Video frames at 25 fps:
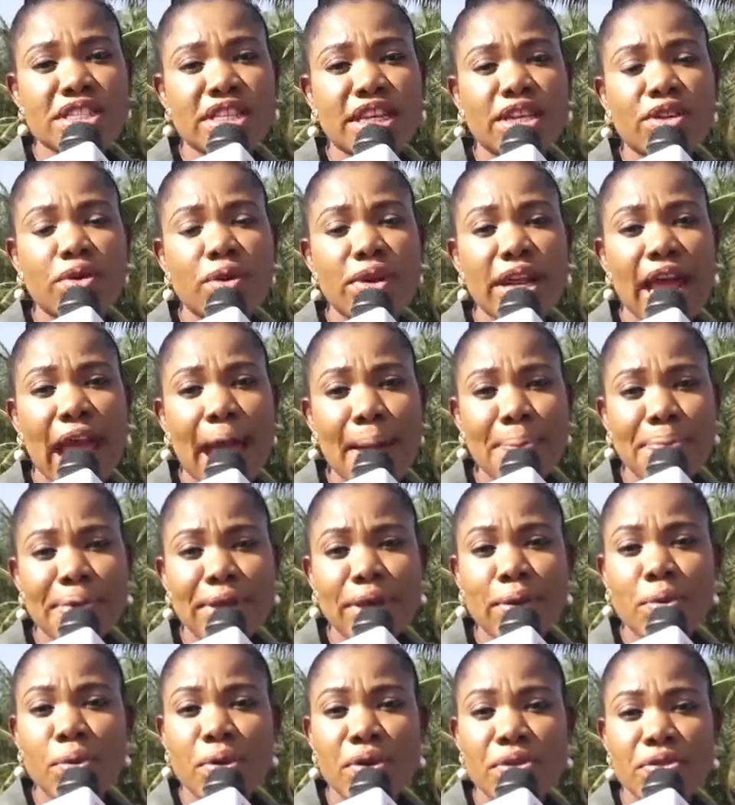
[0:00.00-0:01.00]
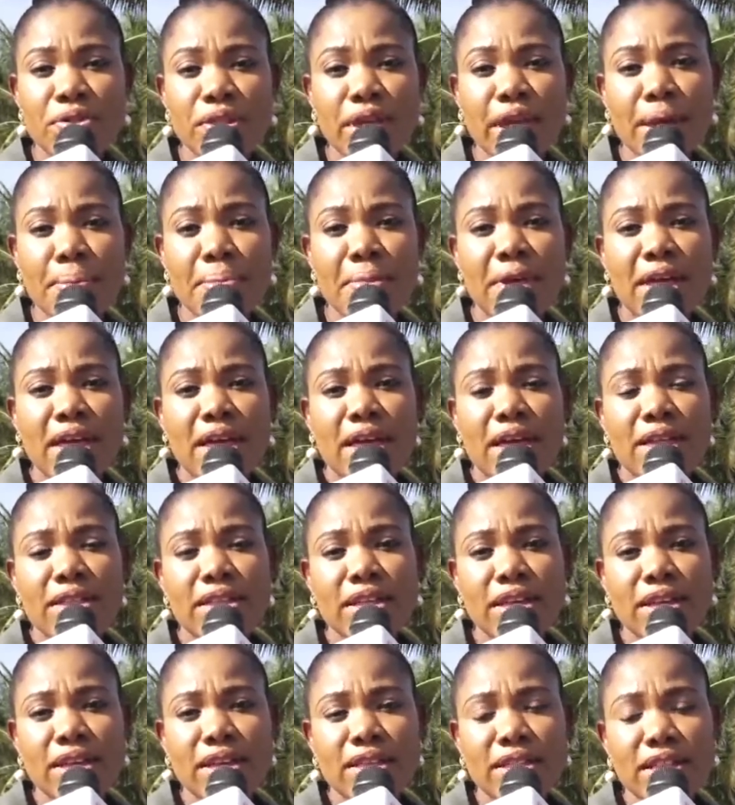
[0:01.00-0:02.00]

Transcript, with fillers: They are not happy with um, the,